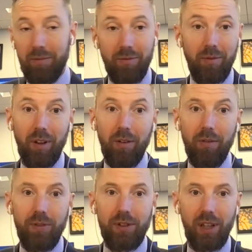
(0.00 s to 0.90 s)
Literally
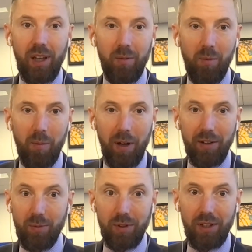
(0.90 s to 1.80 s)
the first thing that came to my mind
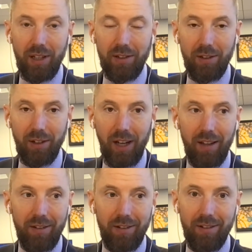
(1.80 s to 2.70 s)
is what's next on your
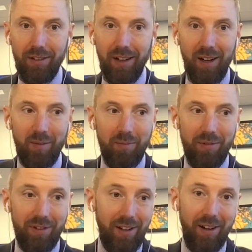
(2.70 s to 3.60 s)
calendar.
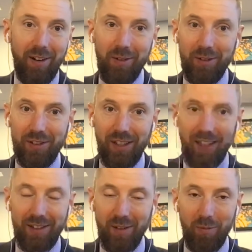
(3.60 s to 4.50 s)
I don't know, just like
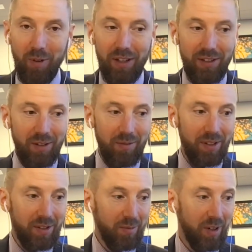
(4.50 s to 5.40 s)
as a
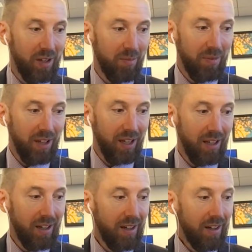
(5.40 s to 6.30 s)
random thing.
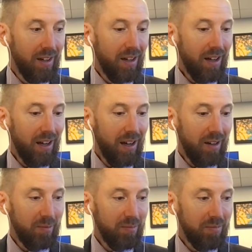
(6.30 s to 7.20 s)

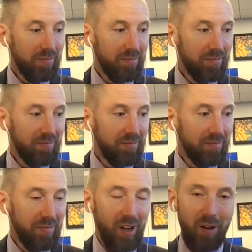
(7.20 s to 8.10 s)
Um,
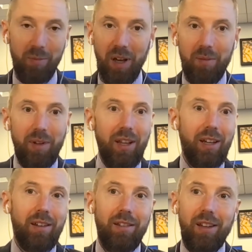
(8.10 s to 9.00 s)
no, man. I mean,
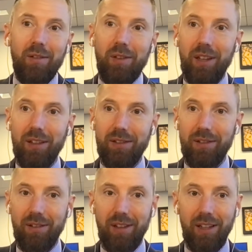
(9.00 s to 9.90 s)
like,
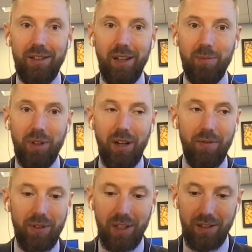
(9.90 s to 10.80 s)
these types of
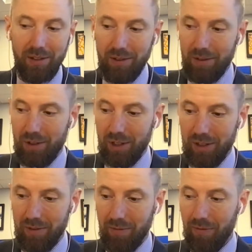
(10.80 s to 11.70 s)
conversations are
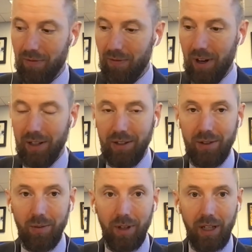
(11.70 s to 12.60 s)
just fun.
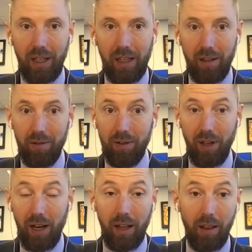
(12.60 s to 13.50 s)
So like,
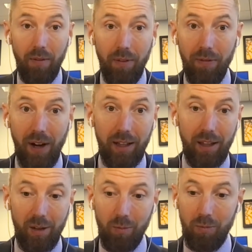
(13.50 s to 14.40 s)
and I love the fact that
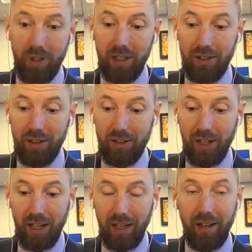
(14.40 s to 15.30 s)
you did such a